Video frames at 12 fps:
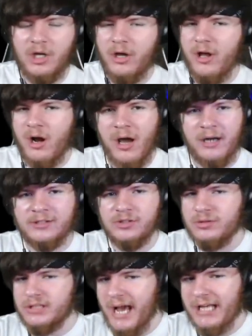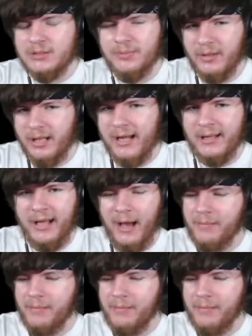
all y'all gotta do is ask politely.